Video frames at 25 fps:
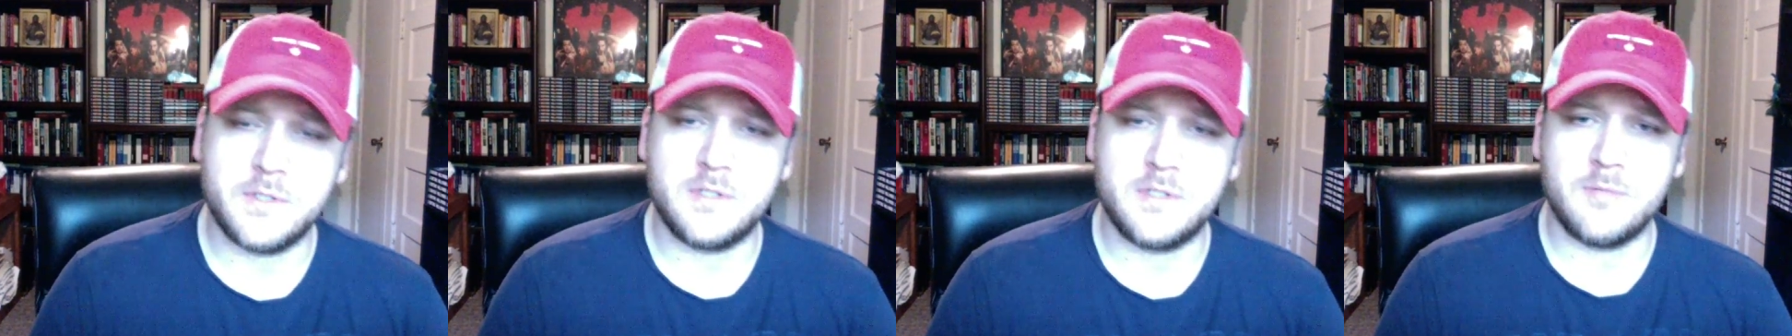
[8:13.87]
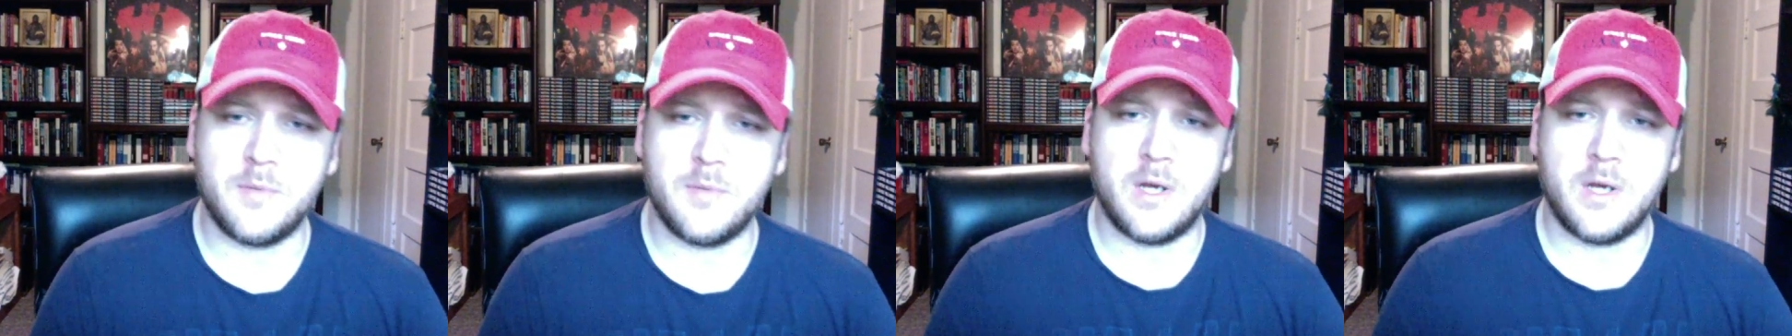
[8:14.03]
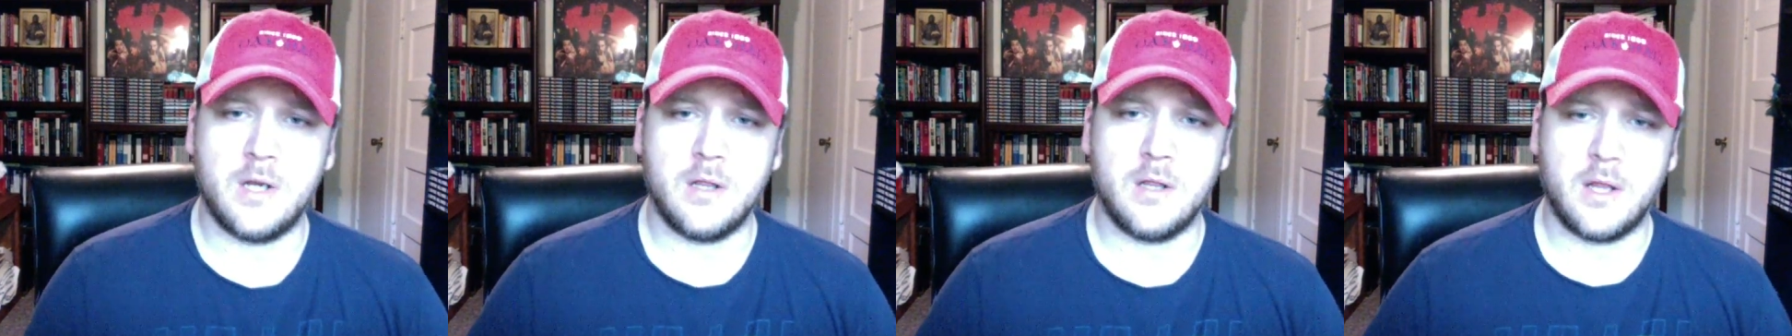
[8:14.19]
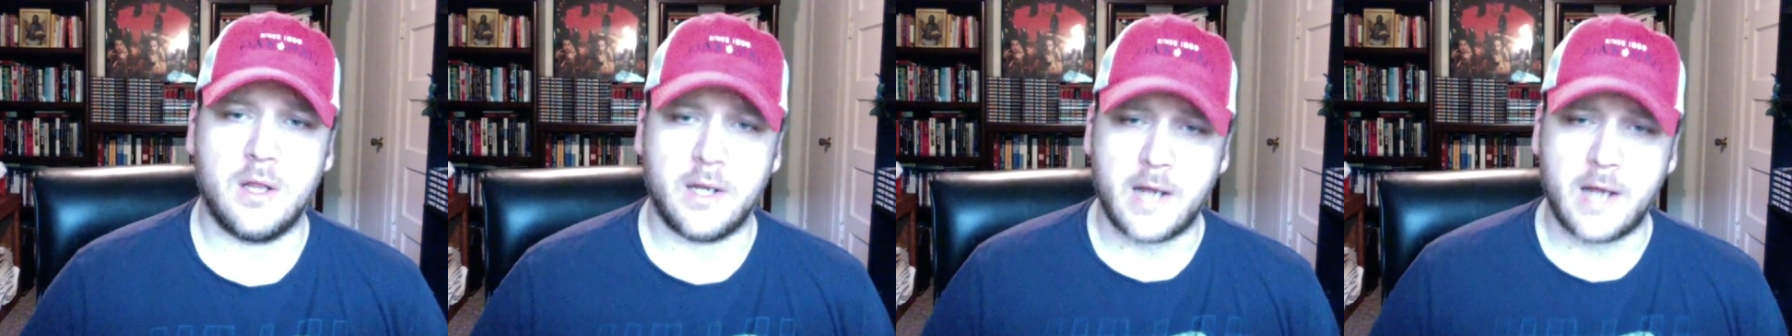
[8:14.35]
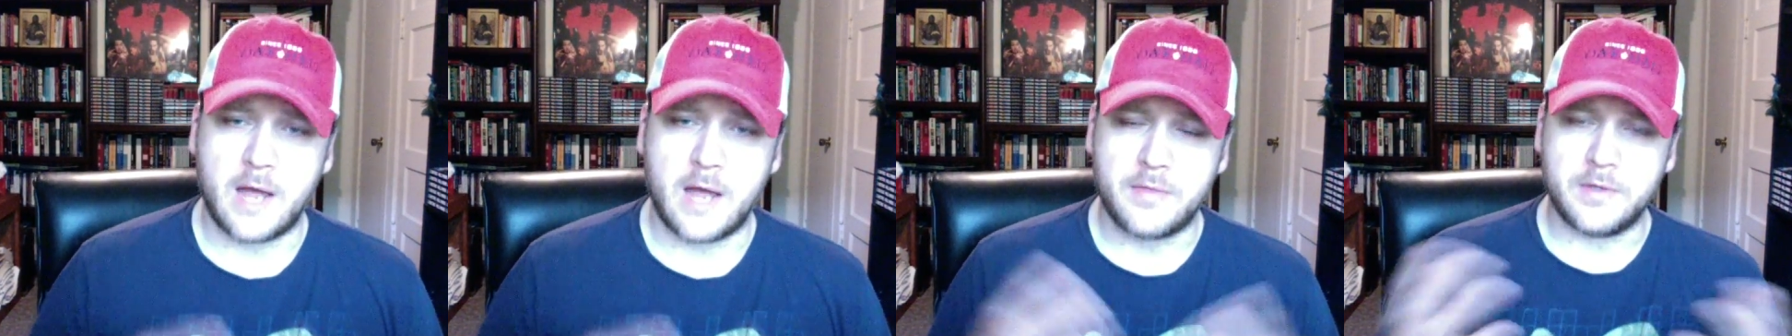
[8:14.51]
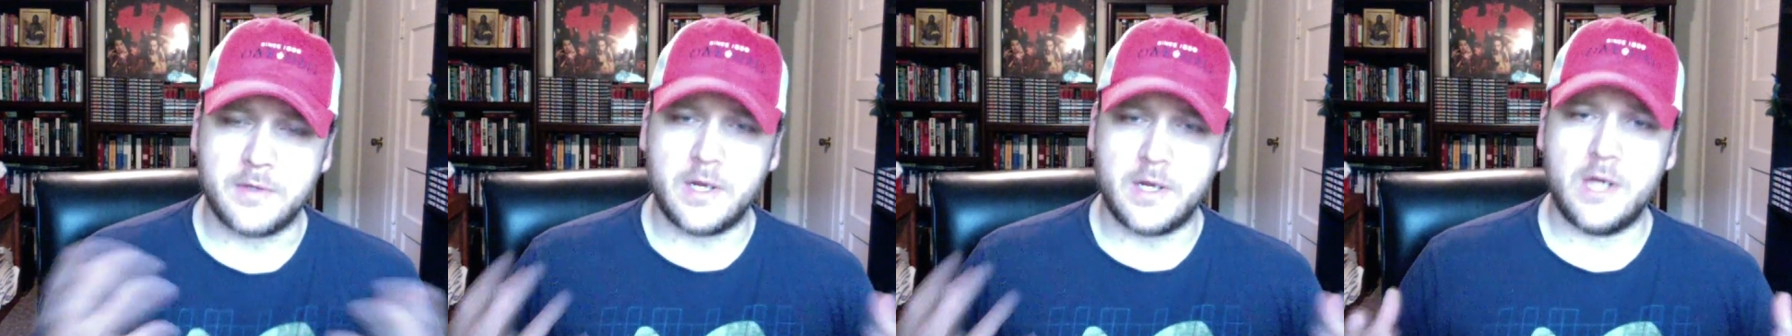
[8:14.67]
somebody like
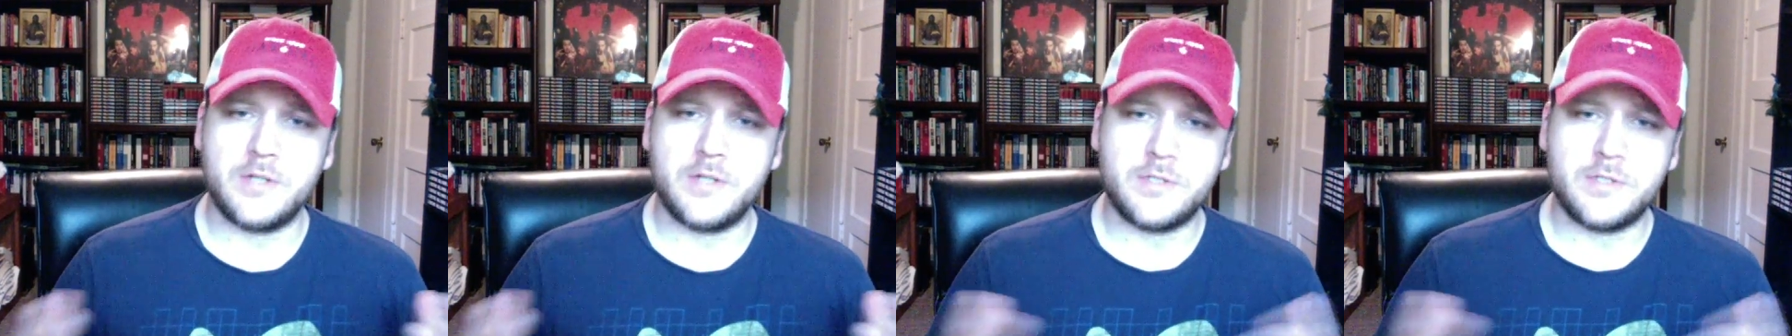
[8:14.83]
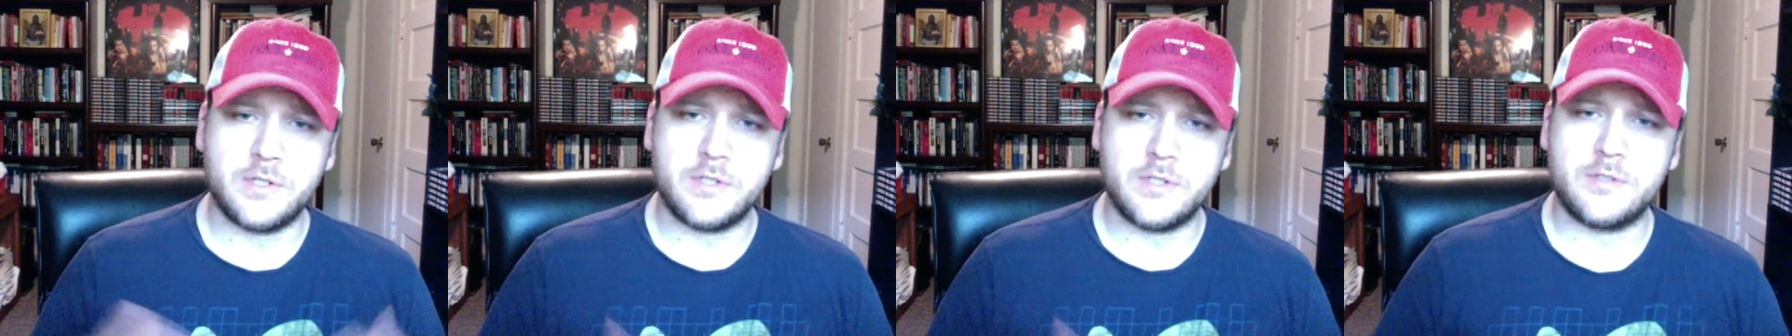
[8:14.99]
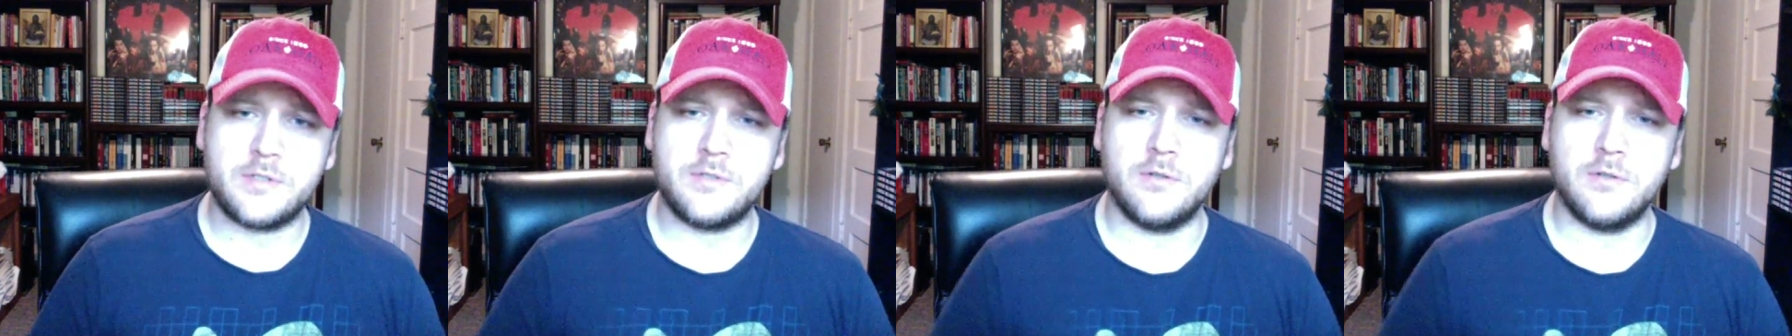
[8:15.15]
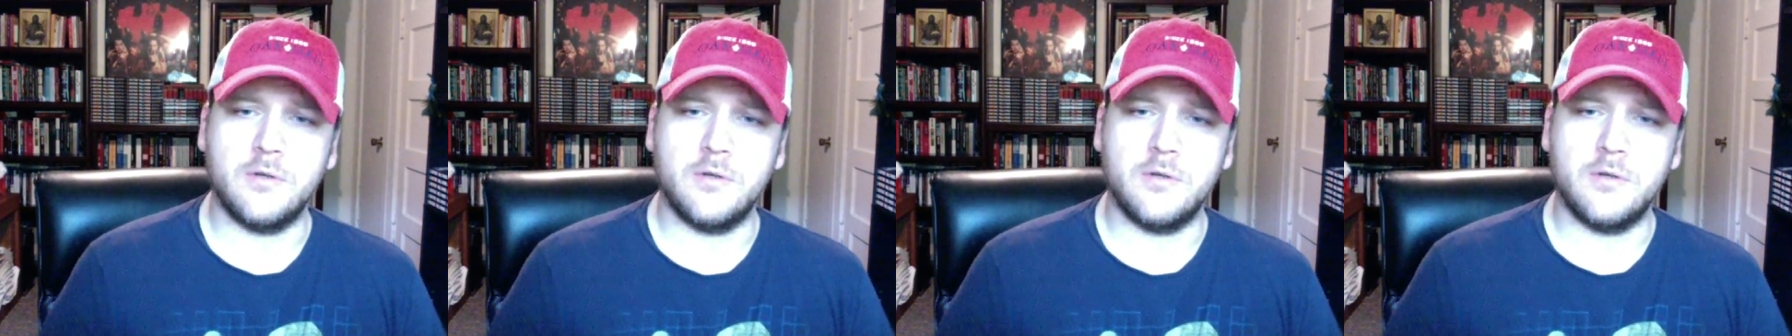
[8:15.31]
Athanasius,